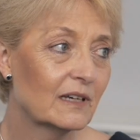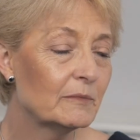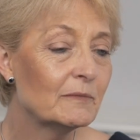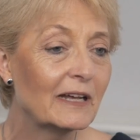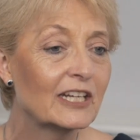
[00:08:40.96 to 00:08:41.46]
I
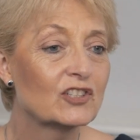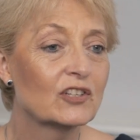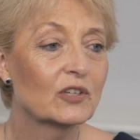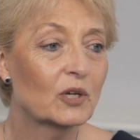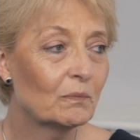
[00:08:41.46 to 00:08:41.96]
mean,
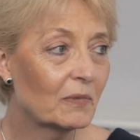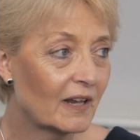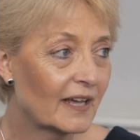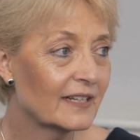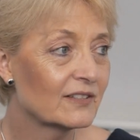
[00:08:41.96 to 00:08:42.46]
managing the
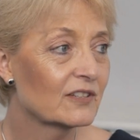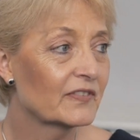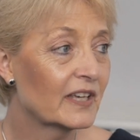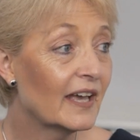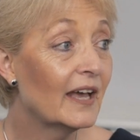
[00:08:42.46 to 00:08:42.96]
compliance of
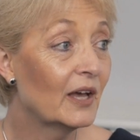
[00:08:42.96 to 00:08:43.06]
a care